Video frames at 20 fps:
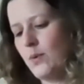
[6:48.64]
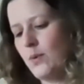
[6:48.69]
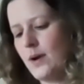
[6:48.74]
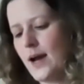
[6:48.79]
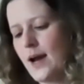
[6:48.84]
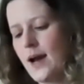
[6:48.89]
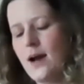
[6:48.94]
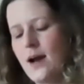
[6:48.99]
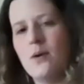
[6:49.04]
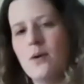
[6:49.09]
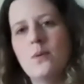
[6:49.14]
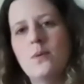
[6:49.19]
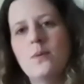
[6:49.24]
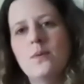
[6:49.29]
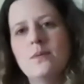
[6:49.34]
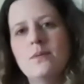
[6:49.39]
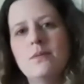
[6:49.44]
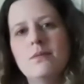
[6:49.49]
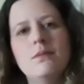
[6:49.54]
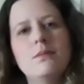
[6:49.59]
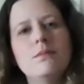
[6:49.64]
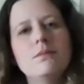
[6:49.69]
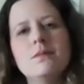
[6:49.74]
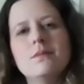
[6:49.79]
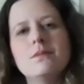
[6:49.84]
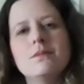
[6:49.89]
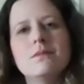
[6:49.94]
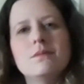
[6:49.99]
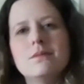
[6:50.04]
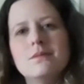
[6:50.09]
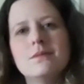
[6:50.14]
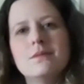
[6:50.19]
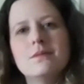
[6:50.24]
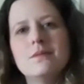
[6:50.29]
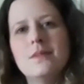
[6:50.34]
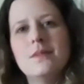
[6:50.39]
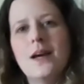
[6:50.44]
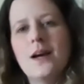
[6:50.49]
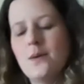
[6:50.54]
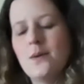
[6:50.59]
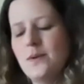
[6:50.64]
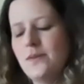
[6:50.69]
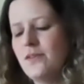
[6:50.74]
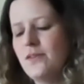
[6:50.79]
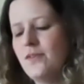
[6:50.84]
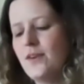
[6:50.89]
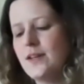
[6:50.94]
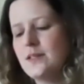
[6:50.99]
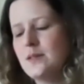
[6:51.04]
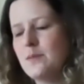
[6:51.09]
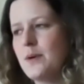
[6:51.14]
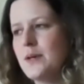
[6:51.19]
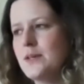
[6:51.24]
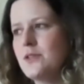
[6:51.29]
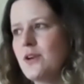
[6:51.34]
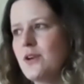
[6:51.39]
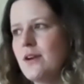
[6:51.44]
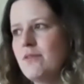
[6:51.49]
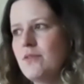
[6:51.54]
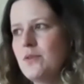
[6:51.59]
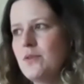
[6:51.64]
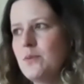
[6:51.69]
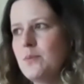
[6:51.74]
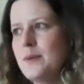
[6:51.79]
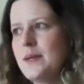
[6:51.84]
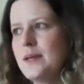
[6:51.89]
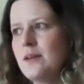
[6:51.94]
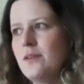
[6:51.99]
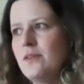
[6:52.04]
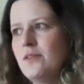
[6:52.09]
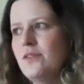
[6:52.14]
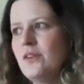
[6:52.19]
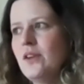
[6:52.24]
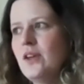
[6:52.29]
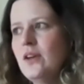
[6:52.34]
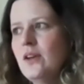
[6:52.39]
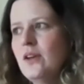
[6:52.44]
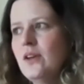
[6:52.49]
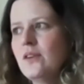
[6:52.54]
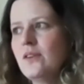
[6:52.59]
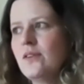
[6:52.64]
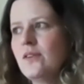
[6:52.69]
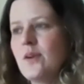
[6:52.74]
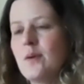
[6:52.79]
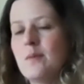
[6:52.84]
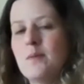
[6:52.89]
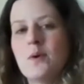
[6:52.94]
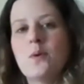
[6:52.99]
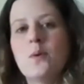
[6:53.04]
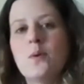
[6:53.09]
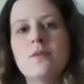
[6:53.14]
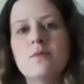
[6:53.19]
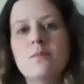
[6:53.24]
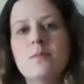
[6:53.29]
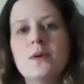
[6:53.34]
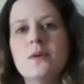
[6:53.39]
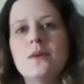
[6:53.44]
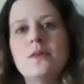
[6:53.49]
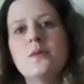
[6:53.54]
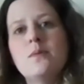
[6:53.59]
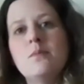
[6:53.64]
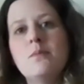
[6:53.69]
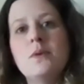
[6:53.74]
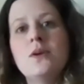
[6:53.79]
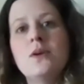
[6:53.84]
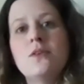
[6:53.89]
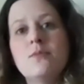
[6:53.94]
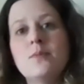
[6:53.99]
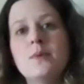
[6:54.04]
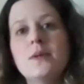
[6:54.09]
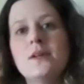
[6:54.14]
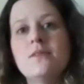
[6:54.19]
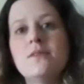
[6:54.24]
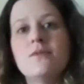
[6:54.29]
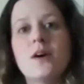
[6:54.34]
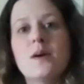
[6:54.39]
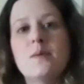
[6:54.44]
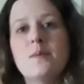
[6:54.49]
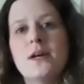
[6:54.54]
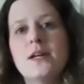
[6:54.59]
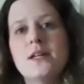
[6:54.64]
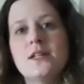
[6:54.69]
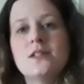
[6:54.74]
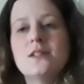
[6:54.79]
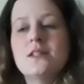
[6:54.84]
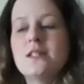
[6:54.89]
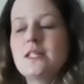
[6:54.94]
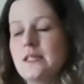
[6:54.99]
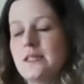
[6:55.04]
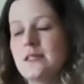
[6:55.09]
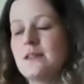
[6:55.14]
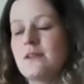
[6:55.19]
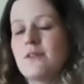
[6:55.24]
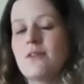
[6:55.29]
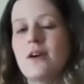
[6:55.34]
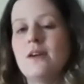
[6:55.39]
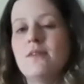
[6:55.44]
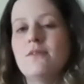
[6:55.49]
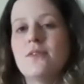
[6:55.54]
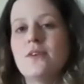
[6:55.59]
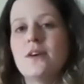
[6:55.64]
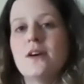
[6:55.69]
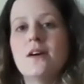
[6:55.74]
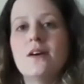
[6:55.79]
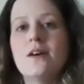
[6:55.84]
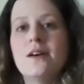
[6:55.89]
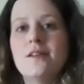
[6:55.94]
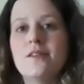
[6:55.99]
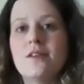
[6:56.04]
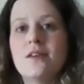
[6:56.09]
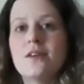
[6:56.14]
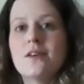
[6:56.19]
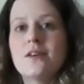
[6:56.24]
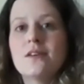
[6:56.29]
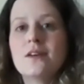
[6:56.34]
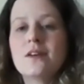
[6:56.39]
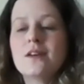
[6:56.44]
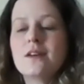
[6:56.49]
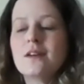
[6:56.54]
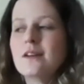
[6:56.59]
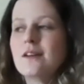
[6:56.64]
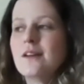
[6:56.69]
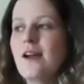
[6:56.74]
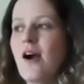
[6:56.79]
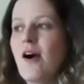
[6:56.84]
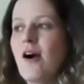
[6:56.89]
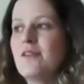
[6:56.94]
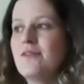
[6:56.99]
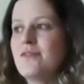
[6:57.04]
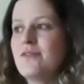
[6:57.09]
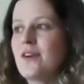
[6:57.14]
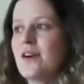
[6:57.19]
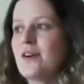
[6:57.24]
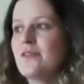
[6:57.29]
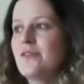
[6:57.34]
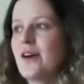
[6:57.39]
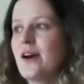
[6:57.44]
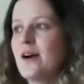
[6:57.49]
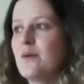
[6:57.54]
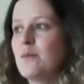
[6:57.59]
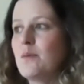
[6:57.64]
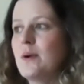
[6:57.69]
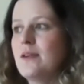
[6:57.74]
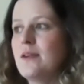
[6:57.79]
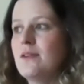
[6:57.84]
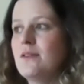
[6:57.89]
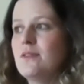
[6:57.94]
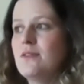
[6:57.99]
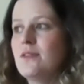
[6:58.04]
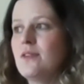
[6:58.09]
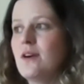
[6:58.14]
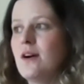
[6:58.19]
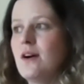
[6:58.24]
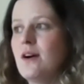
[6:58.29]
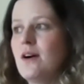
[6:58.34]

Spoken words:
how it's affected by travel, because some equipment, movement and vibrations isn't great for it either. I found that with